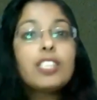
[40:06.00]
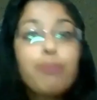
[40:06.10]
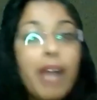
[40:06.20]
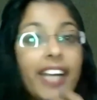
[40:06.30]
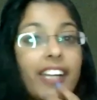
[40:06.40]
is
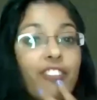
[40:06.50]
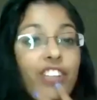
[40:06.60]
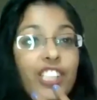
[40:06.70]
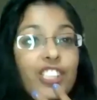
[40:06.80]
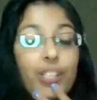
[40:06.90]
my
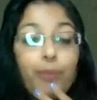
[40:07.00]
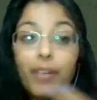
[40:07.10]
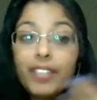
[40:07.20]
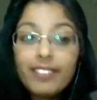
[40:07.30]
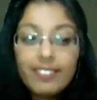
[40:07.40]
definition,
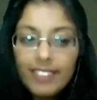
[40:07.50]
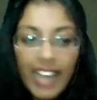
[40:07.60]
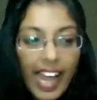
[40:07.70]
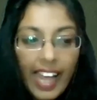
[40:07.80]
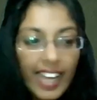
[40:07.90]
but
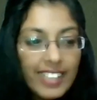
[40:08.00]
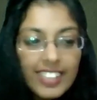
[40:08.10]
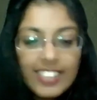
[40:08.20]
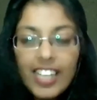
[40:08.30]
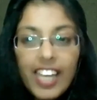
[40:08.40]
as
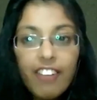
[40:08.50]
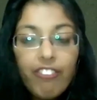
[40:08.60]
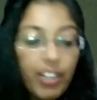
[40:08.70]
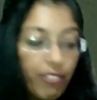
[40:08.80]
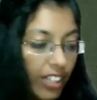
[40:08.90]
I say,
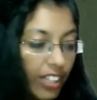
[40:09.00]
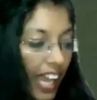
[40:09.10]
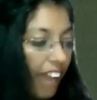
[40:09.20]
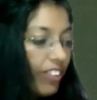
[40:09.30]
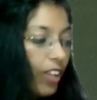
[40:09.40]
everyone
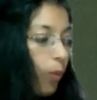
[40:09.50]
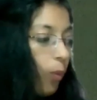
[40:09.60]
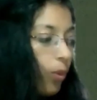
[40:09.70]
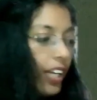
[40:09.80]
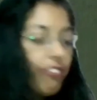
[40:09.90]
have their
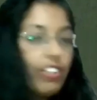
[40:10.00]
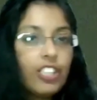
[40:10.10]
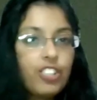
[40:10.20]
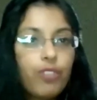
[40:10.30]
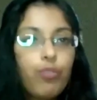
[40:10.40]
own
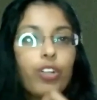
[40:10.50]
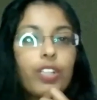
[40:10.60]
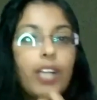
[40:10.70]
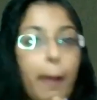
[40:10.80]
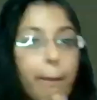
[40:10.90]
definition for
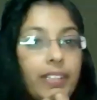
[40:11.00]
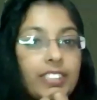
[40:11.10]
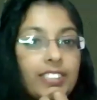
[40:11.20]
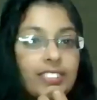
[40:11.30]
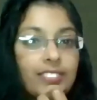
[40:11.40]
the
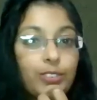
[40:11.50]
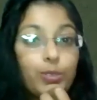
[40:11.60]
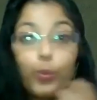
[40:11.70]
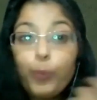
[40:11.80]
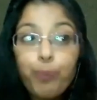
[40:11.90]
happiness.
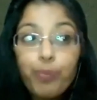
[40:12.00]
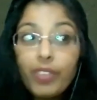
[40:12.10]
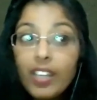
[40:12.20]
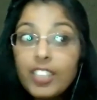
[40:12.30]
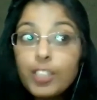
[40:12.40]
So
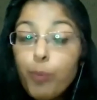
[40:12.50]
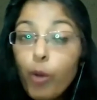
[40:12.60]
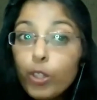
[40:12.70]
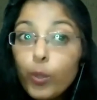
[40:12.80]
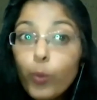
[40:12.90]
it's
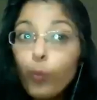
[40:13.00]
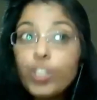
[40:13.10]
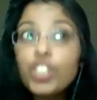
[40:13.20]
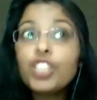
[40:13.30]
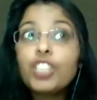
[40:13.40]
upon you
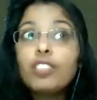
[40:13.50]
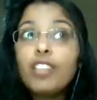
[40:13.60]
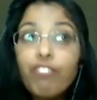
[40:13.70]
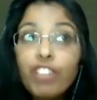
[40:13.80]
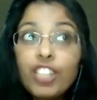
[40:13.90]
which
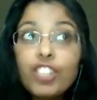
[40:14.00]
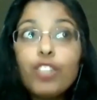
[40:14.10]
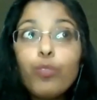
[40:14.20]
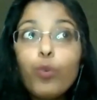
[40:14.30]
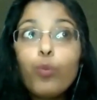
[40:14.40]

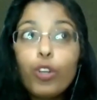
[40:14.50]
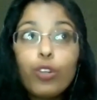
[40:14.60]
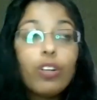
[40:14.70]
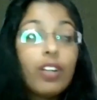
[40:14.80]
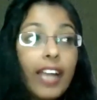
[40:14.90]
definition who would
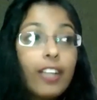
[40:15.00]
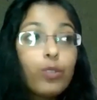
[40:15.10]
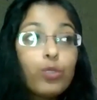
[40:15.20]
like